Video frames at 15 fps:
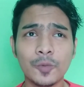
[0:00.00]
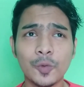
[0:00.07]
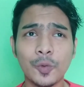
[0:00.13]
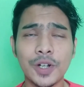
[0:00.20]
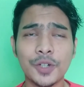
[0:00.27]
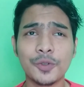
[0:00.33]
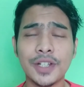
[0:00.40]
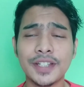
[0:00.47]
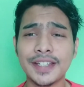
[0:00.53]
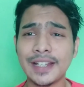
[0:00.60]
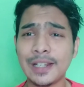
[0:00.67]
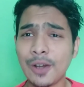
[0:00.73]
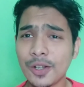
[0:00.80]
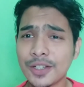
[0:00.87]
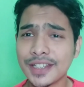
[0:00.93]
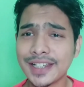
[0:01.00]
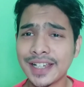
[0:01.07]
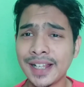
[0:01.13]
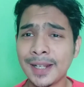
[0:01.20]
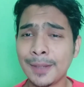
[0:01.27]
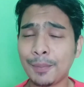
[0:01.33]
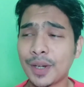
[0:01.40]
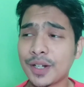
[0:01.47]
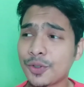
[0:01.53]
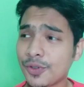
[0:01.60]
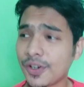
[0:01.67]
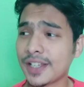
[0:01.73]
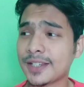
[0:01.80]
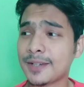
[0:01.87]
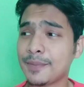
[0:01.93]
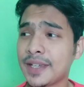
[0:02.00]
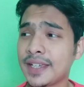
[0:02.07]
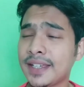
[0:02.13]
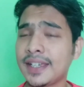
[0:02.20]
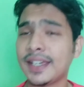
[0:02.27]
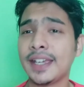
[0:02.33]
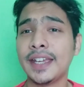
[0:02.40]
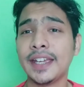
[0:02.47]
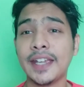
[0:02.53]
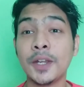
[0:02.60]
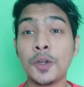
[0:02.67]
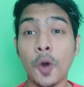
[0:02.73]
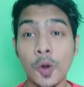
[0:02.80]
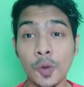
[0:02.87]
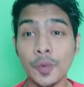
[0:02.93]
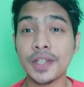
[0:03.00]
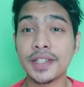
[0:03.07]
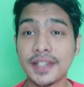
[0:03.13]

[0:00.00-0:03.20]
what should I say, illogical, but trust me, it always